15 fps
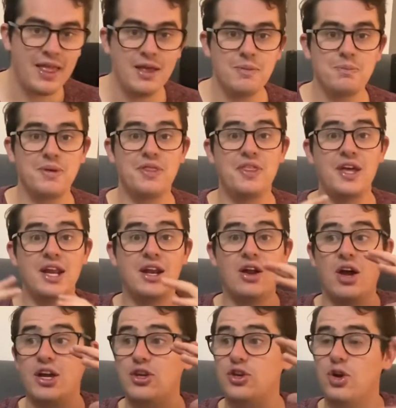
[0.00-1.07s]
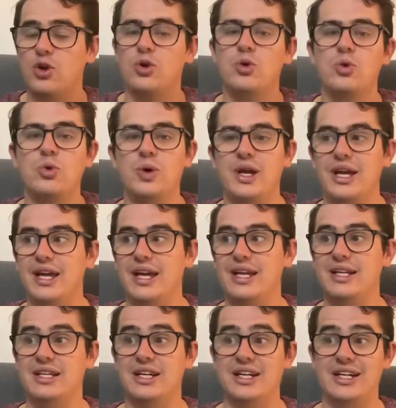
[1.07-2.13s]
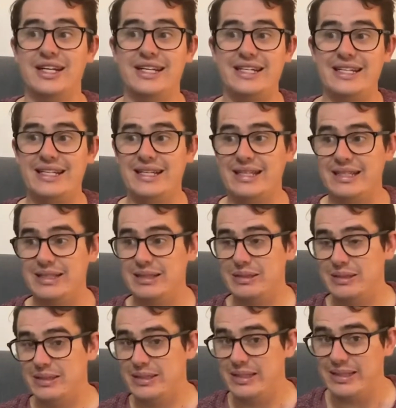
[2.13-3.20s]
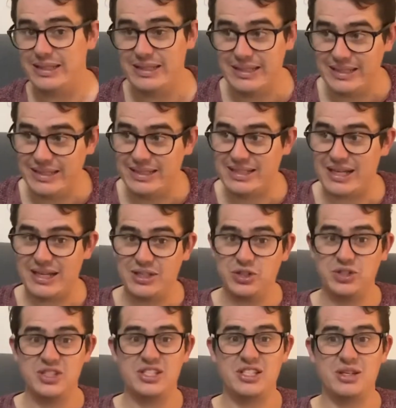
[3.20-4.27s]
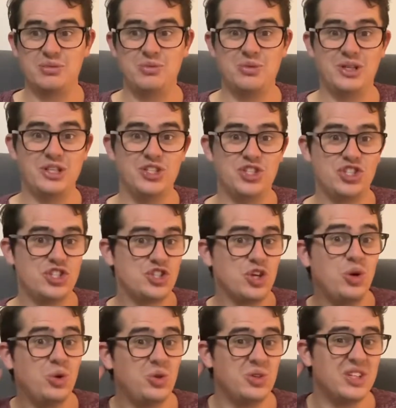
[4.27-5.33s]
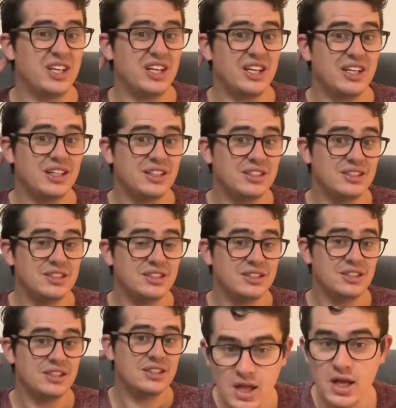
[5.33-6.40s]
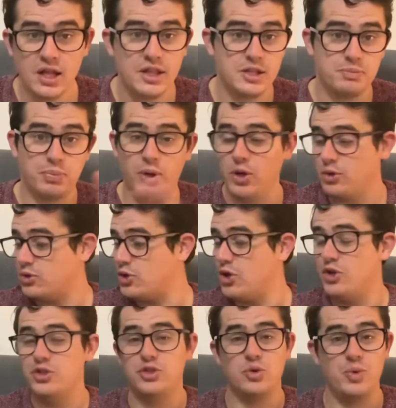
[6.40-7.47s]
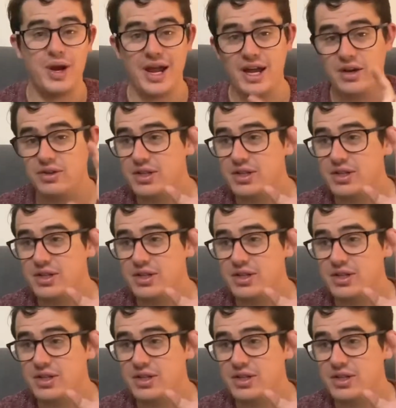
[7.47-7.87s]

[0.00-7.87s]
But then I go and I tug on someone's shoulder. This bloke turns around.